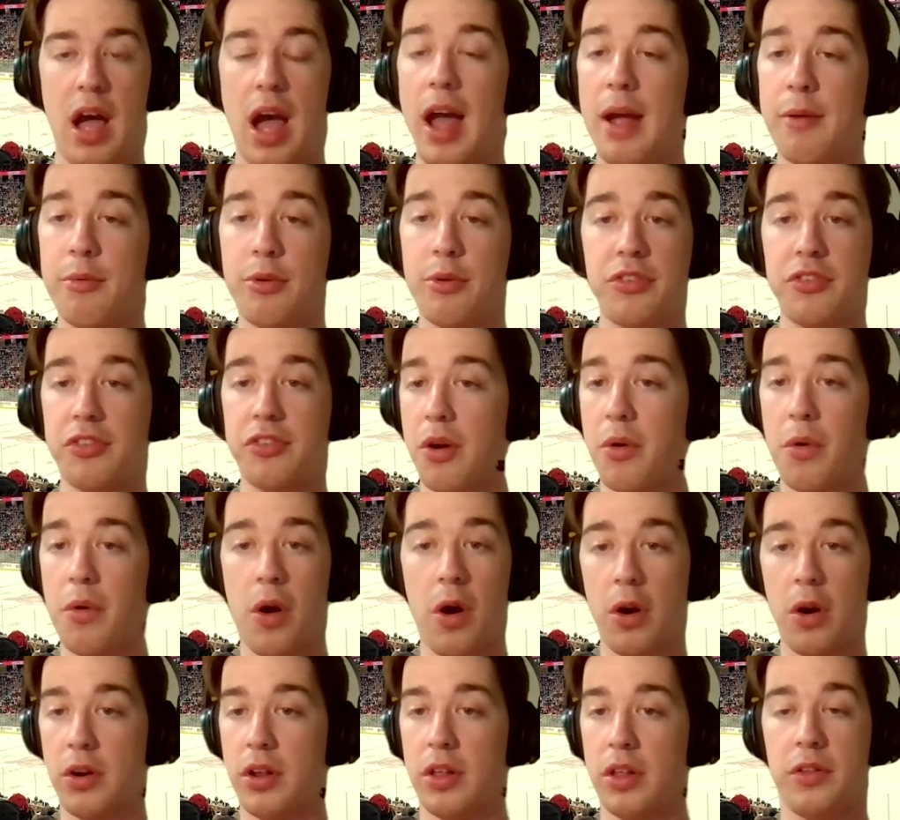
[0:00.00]
I was so
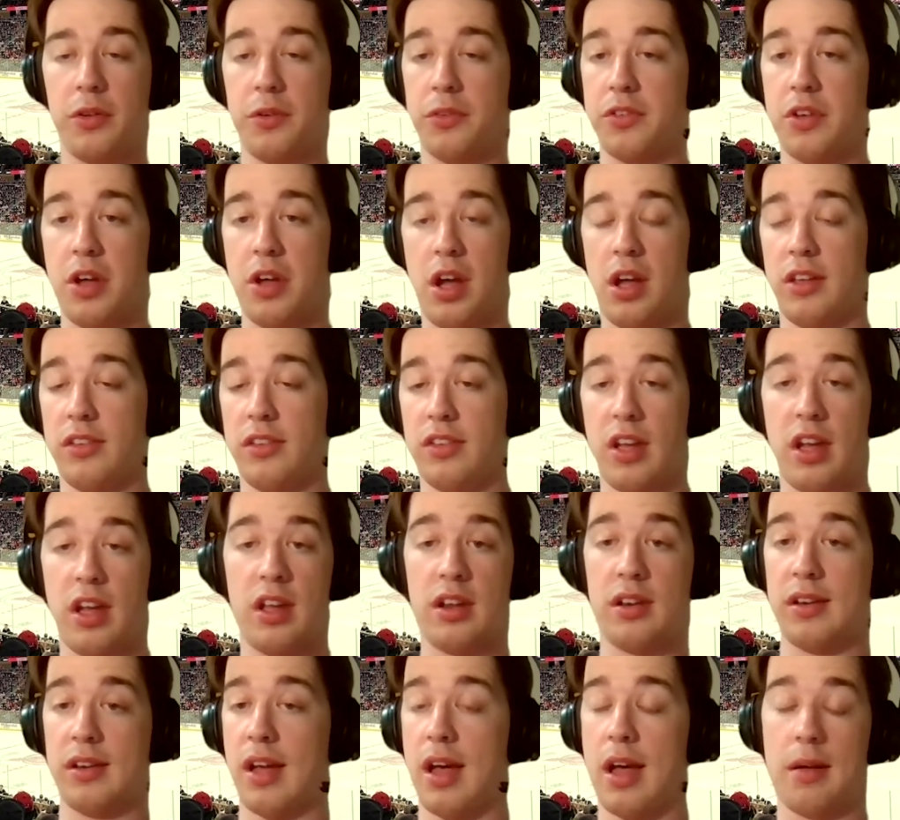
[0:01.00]
hard on those guys,
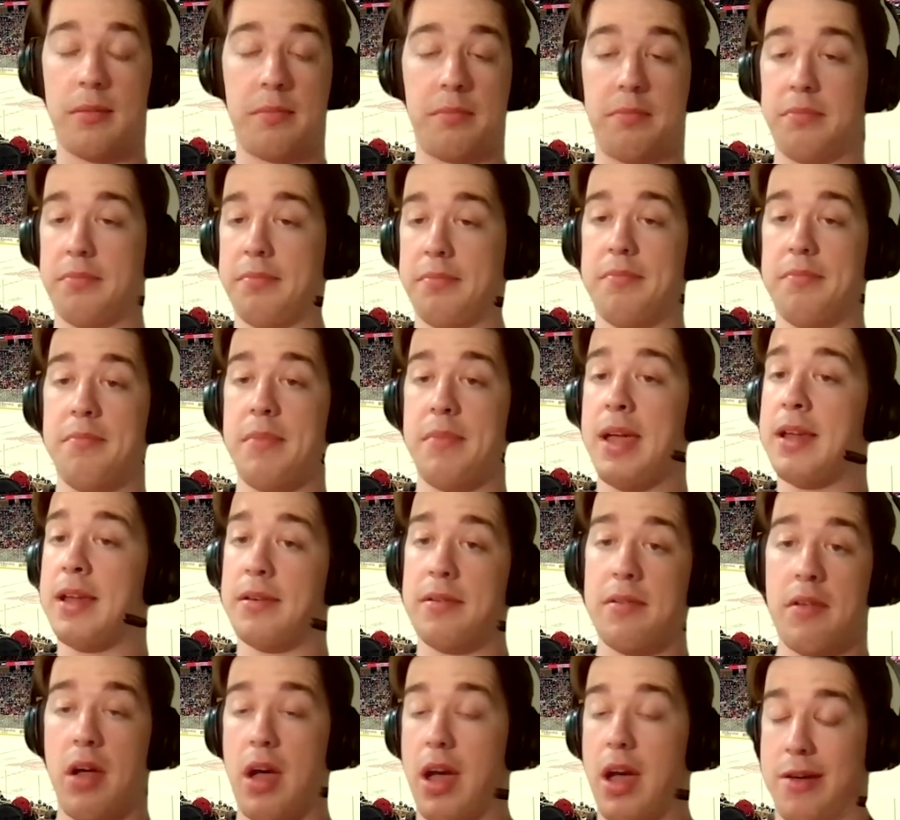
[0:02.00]
and
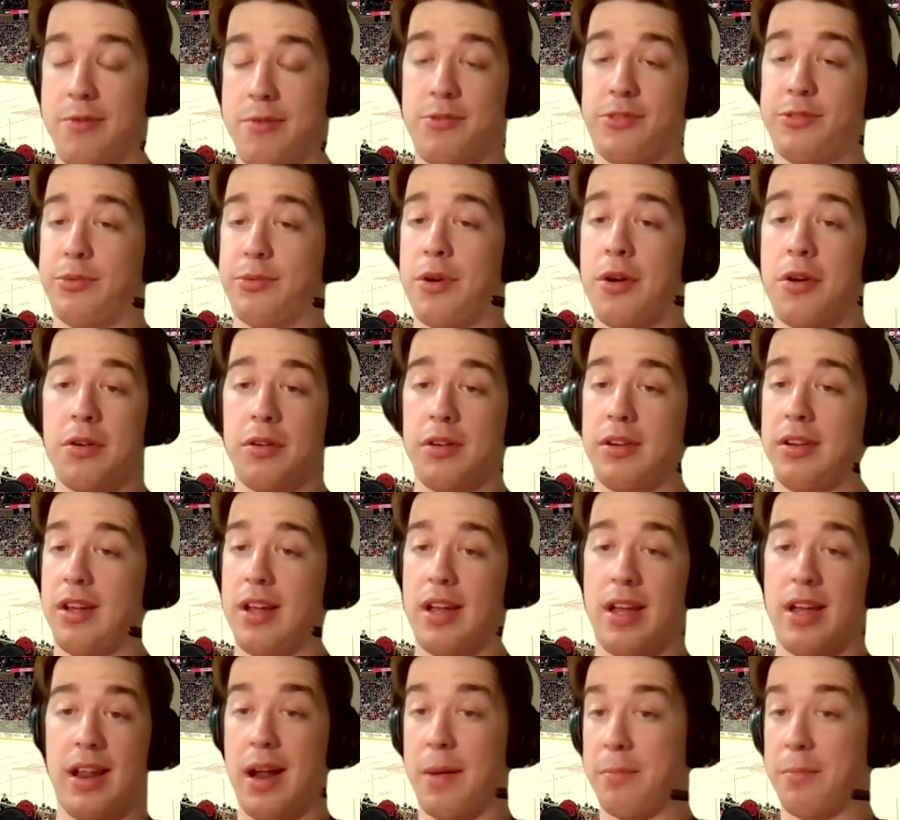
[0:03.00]
man, I was wrong,
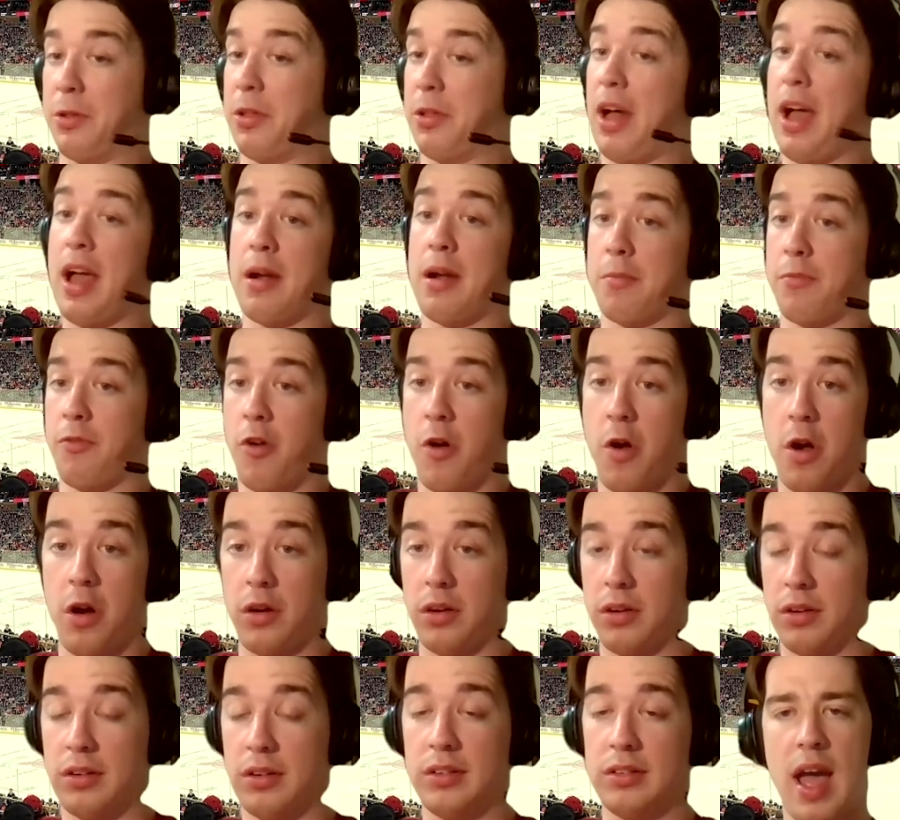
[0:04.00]
and I'm glad I'm
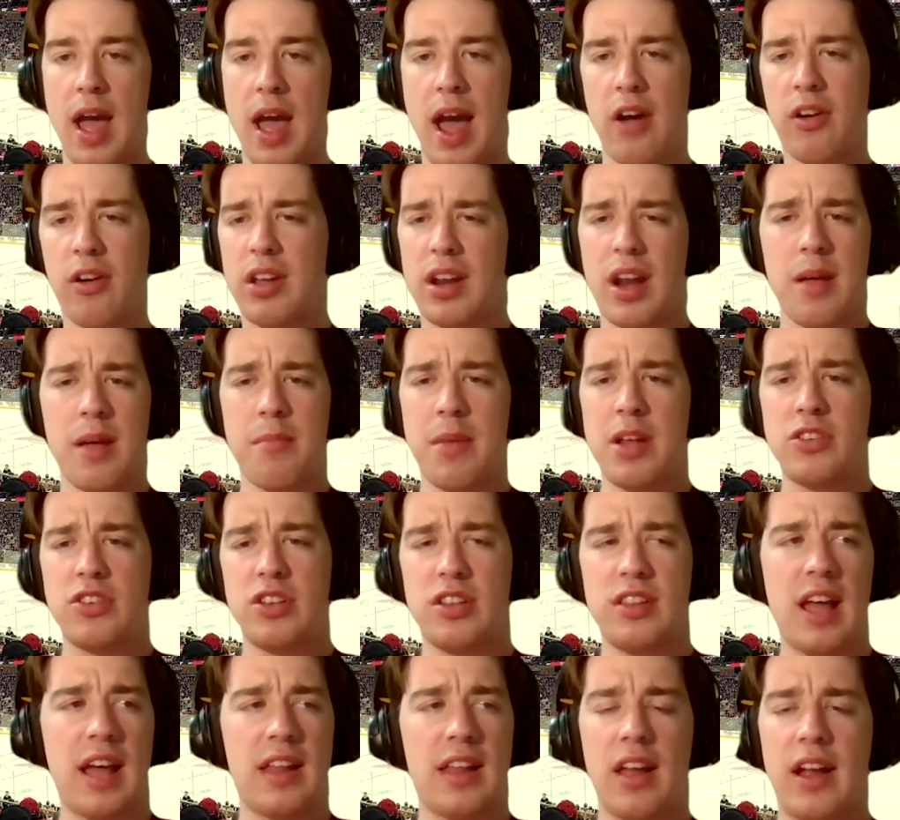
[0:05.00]
wrong. How can I
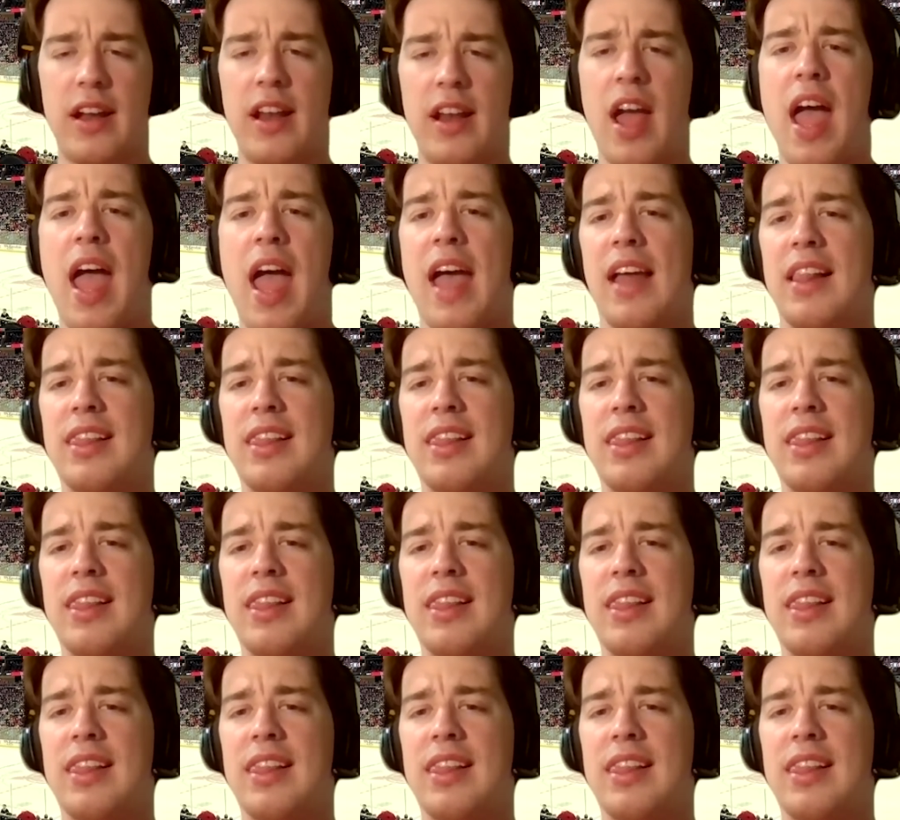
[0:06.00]
mention that line?